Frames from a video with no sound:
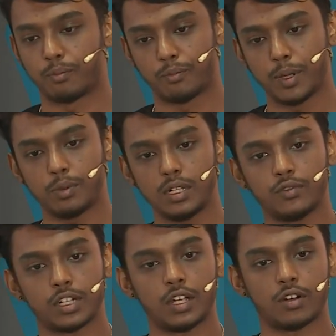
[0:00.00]
people
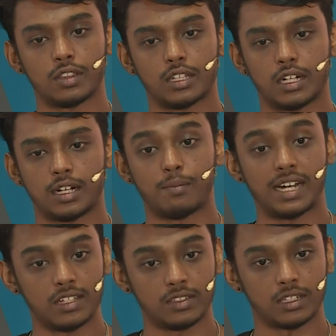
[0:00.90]
working on the
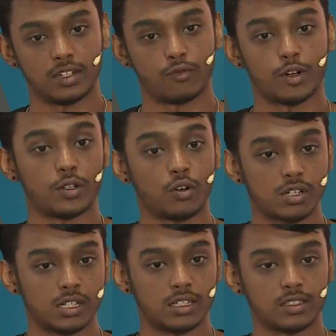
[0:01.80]
medicine from the
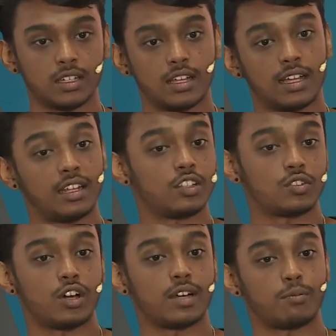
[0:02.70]
doctors, it is
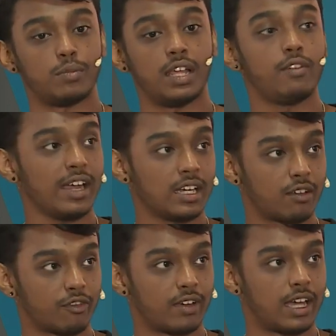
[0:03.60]
not being
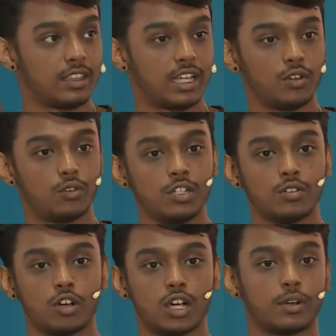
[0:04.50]
effective. And then you're going to
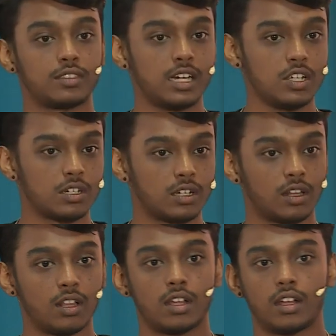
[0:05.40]
talk about traditional,
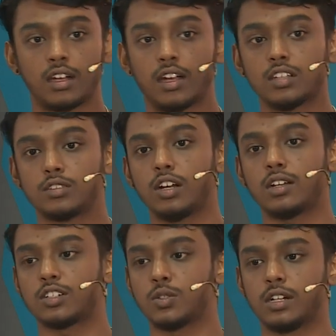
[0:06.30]
it is
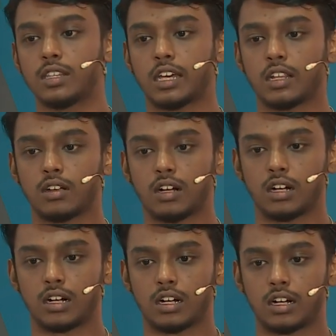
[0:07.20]
not sure that
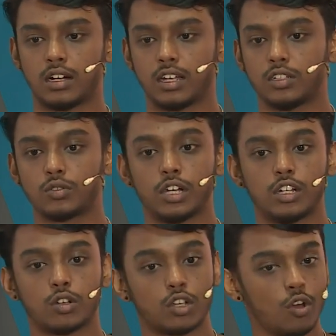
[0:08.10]
is it going
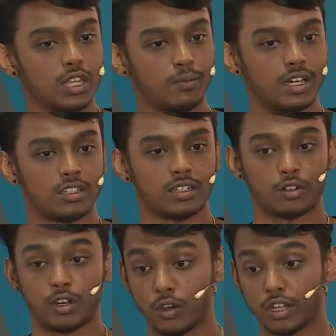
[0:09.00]
to cure
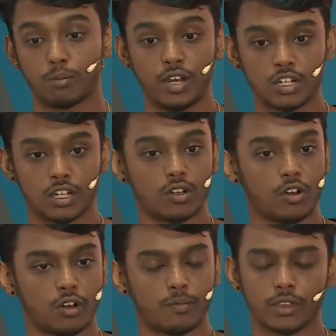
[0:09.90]
cure the patient or not.